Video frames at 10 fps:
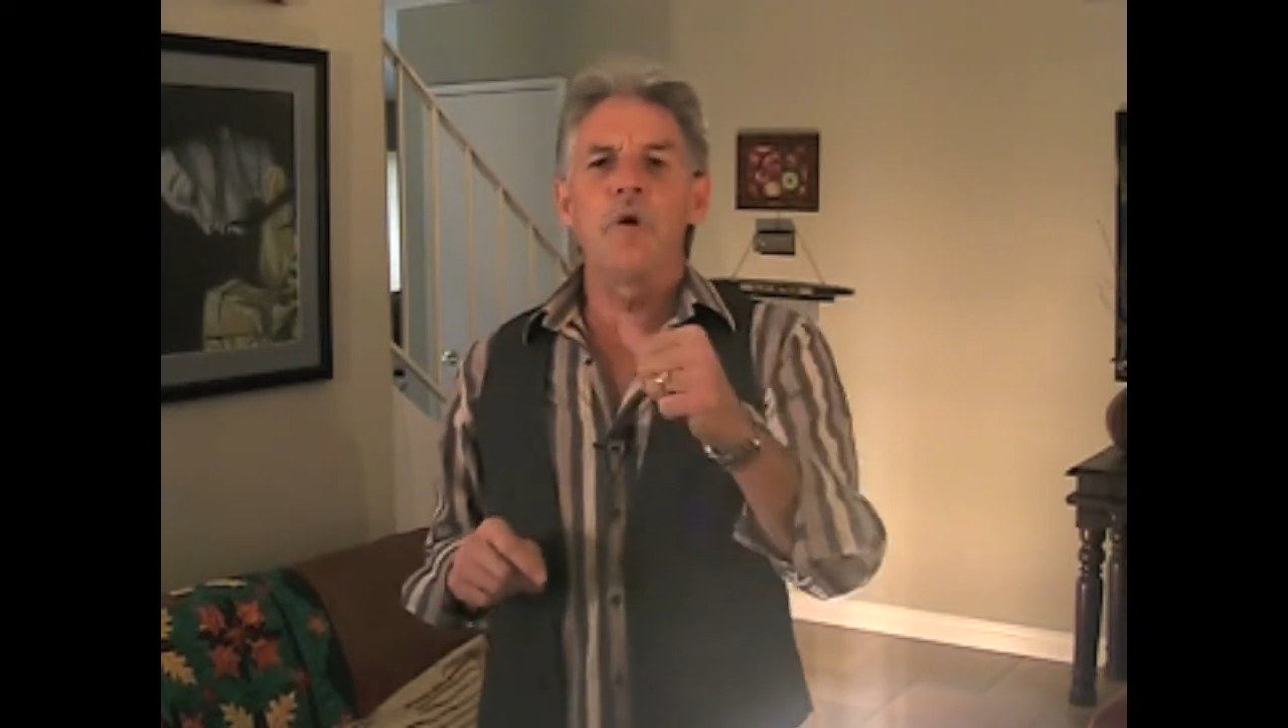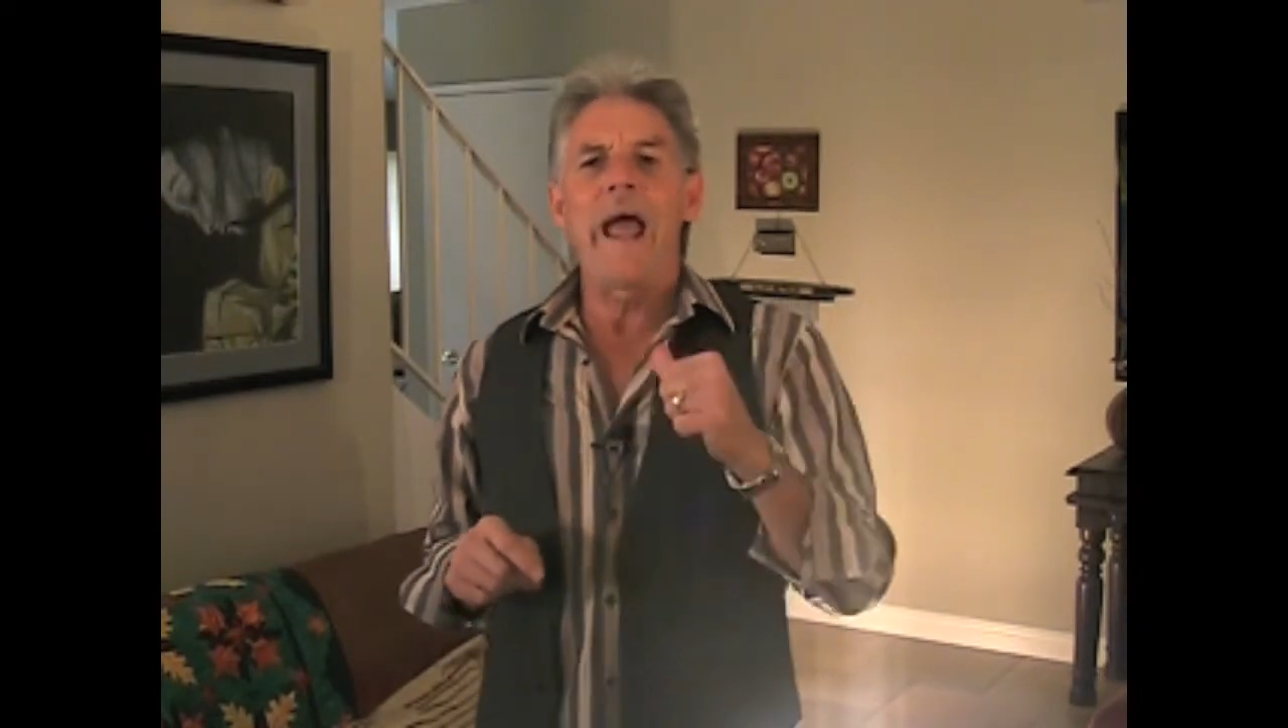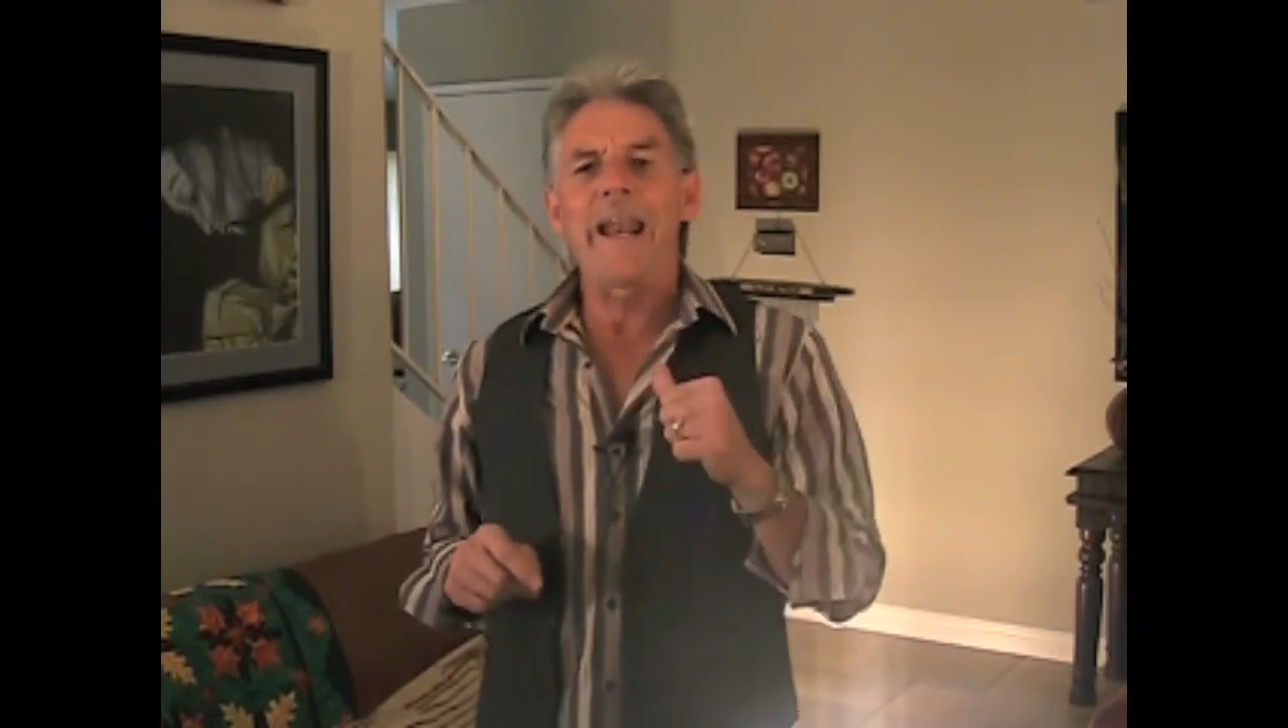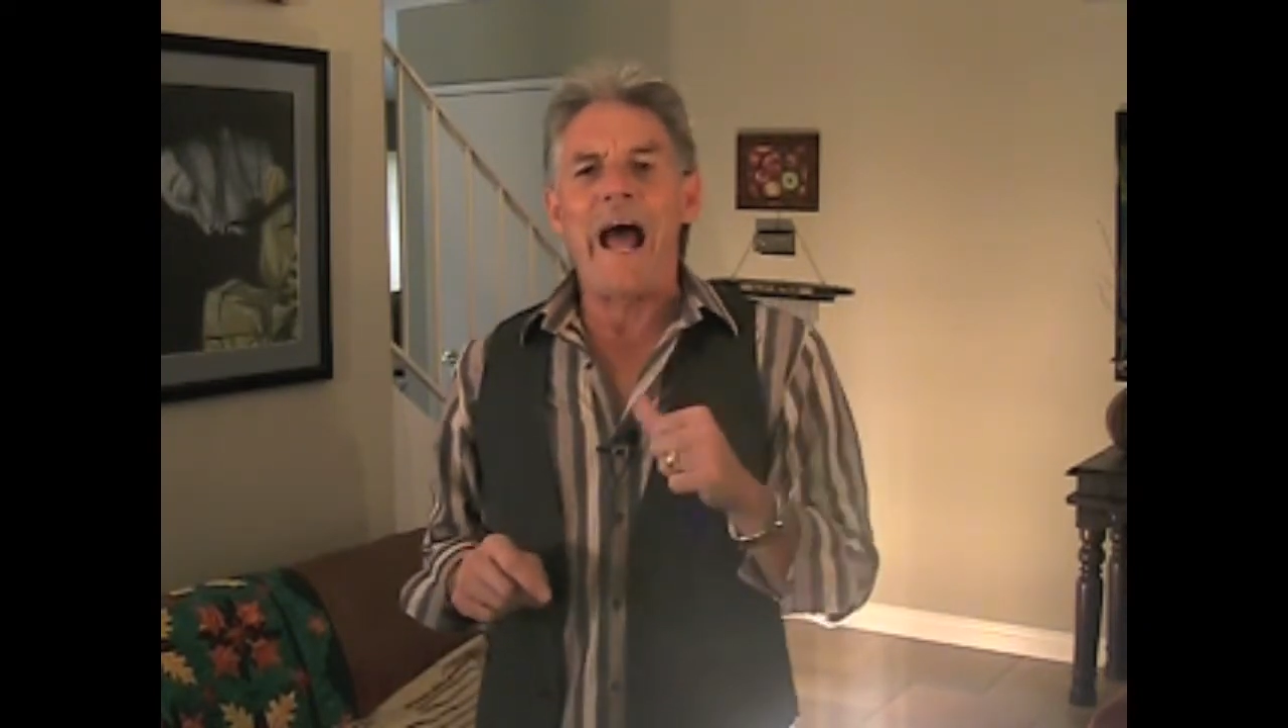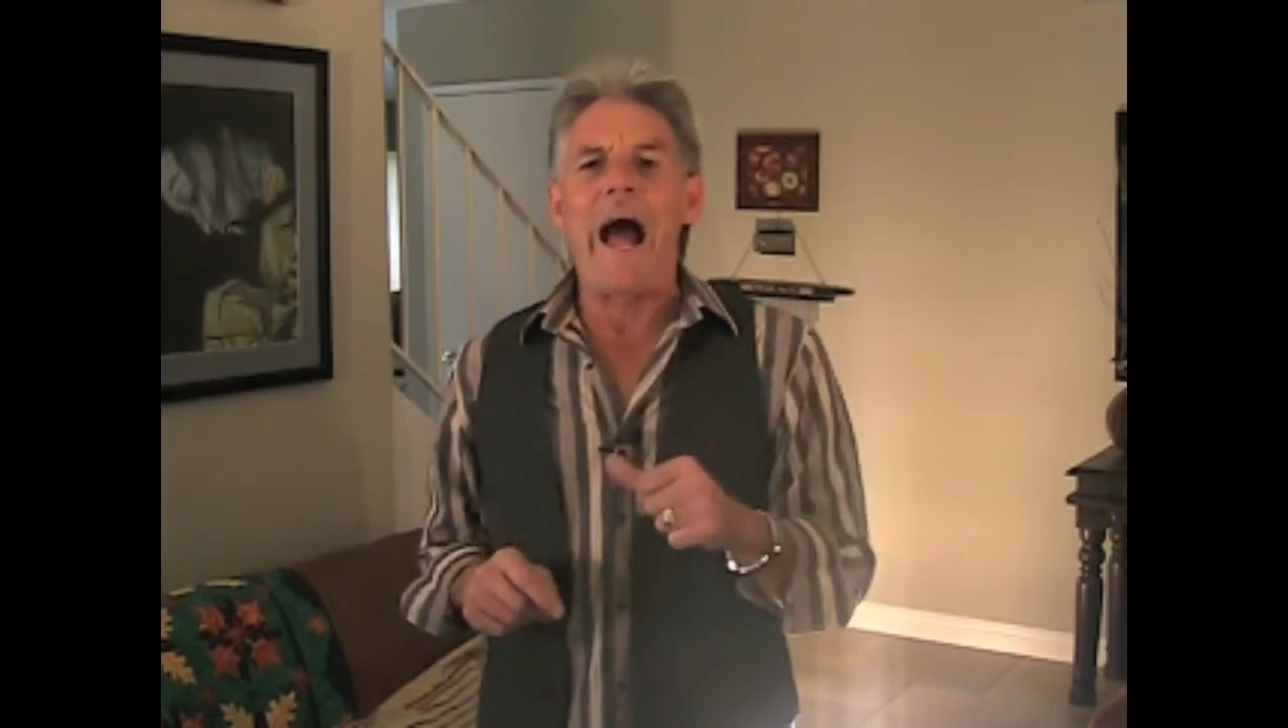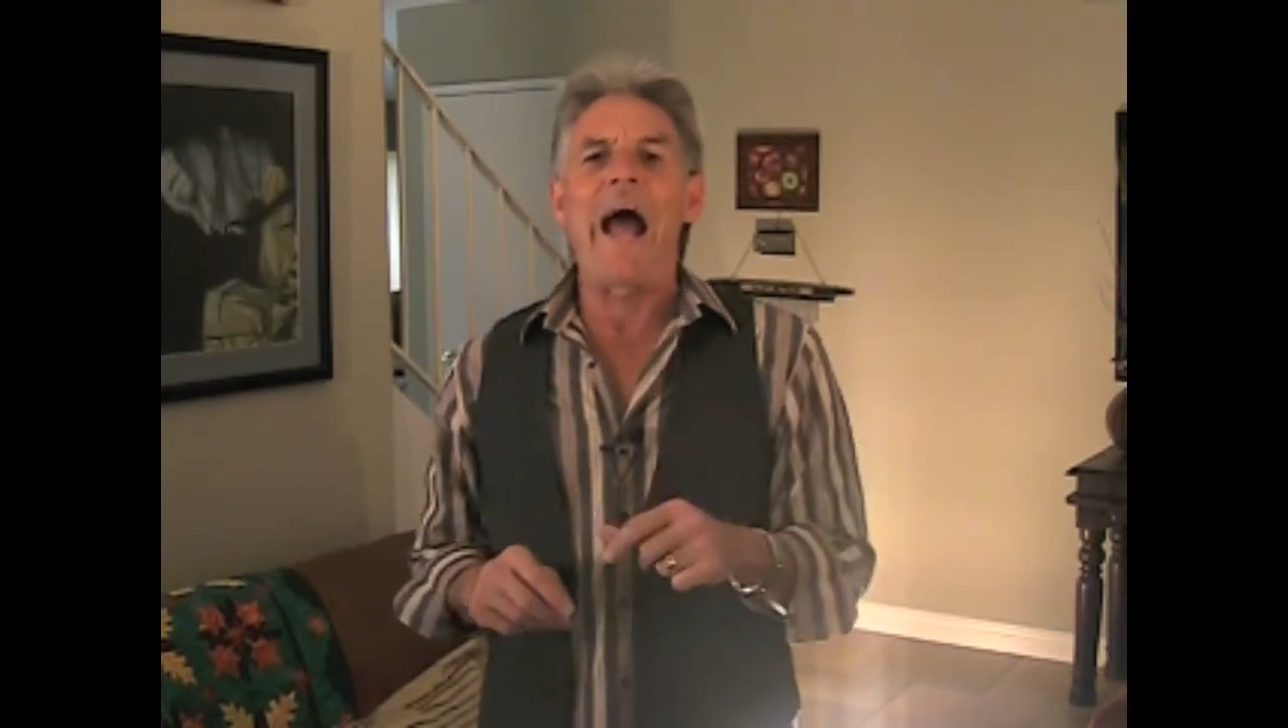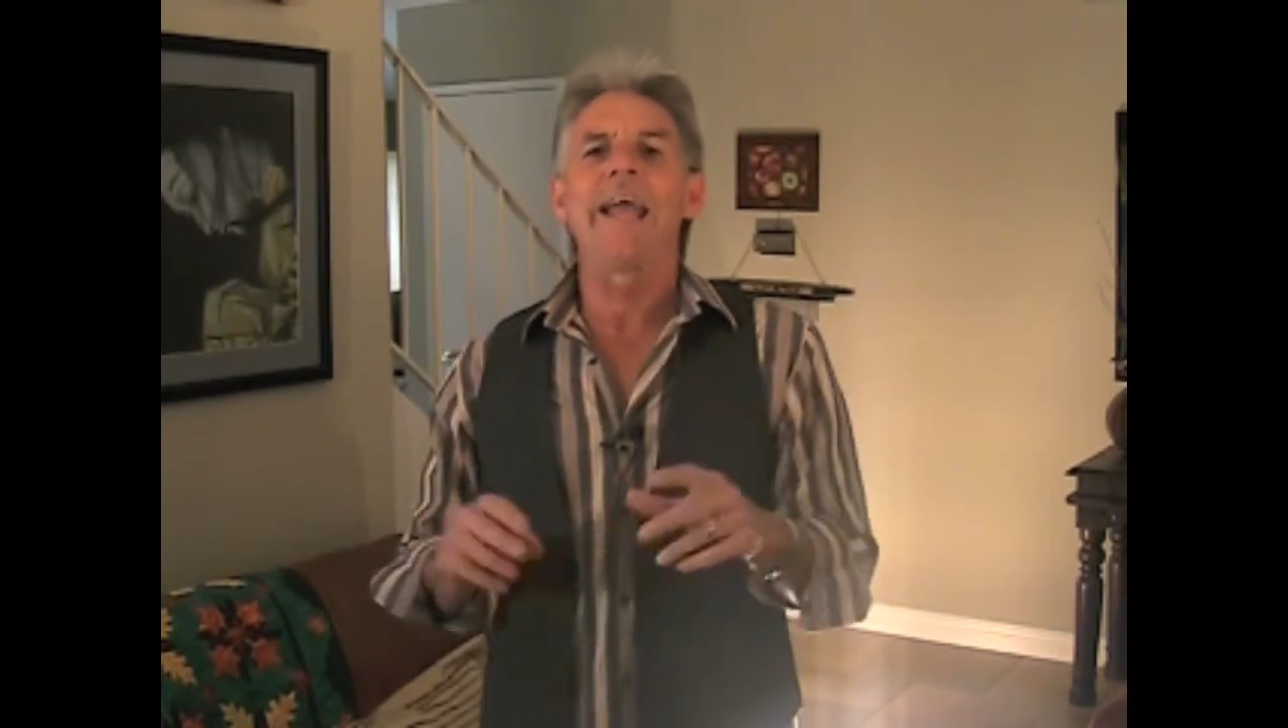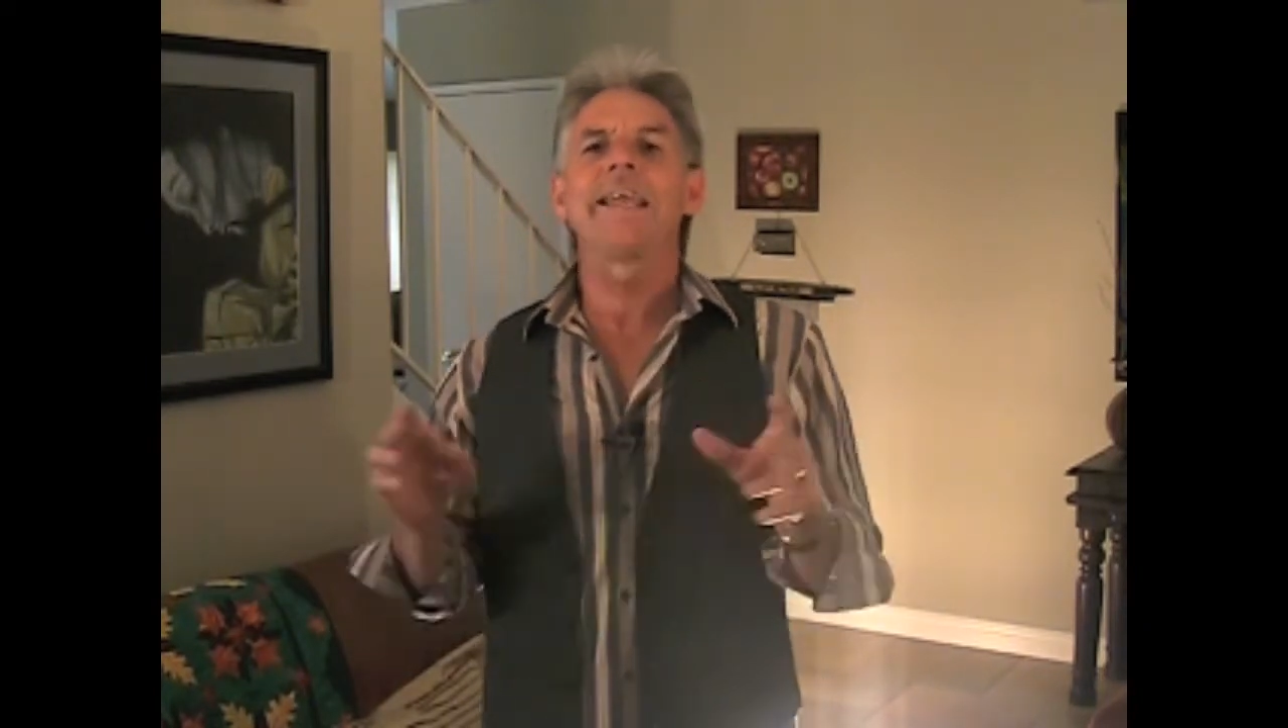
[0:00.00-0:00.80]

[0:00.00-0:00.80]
and I